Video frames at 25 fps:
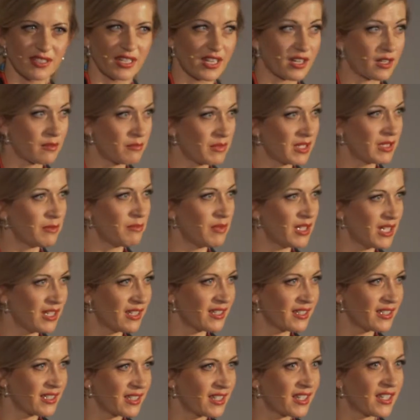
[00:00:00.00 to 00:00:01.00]

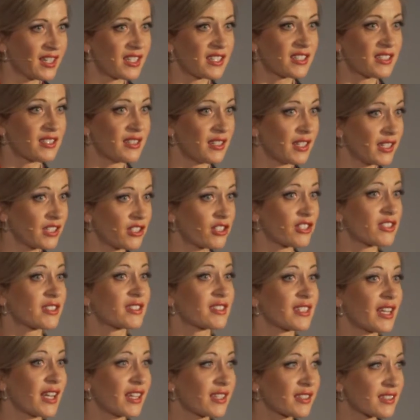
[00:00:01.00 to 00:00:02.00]
Airbnb. The
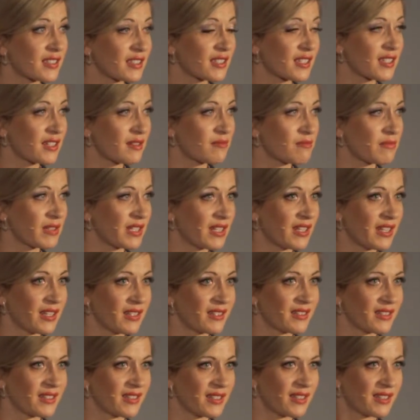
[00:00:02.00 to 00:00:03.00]
largest taxi
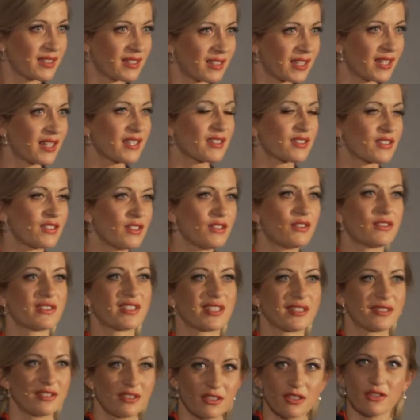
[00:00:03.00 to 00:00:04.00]
company has no
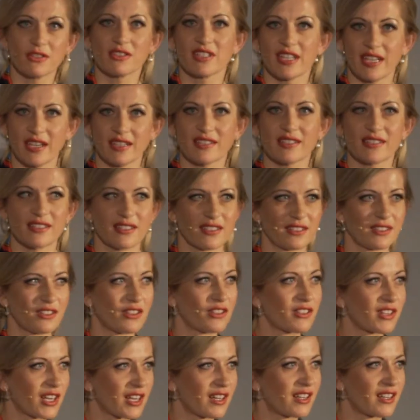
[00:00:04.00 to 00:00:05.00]
taxi,
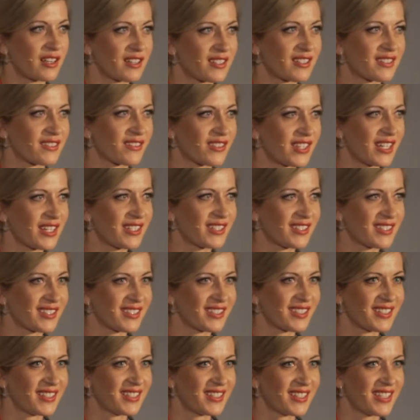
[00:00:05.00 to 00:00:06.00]
no cars, right?
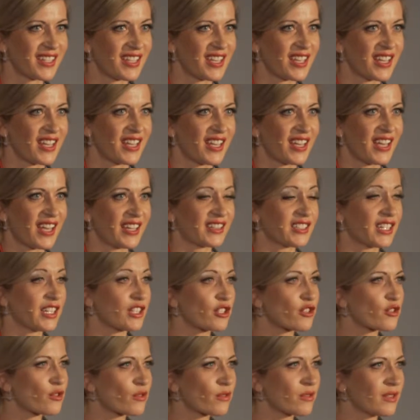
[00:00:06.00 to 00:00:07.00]
And
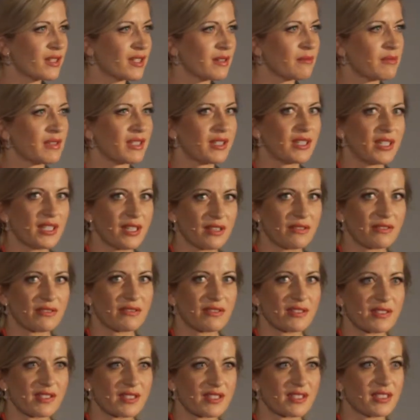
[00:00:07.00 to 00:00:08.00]
I truly
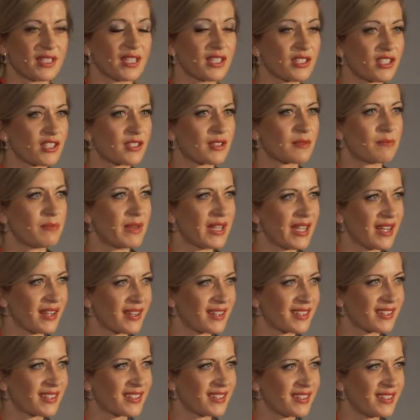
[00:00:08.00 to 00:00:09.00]
believe the largest
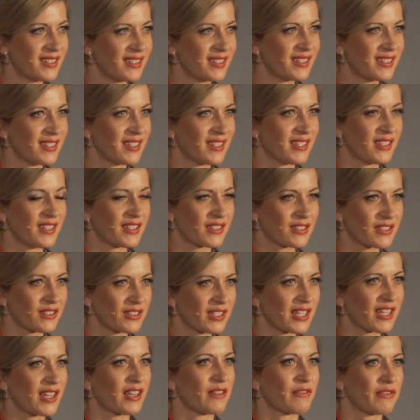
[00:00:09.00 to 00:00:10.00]
bank is
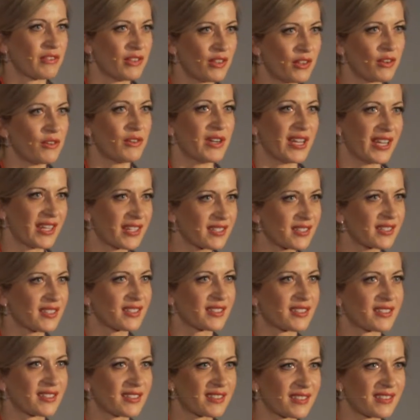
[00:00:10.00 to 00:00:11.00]
going to have no
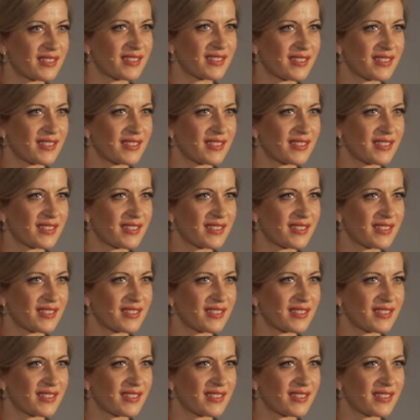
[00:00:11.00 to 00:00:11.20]
assets.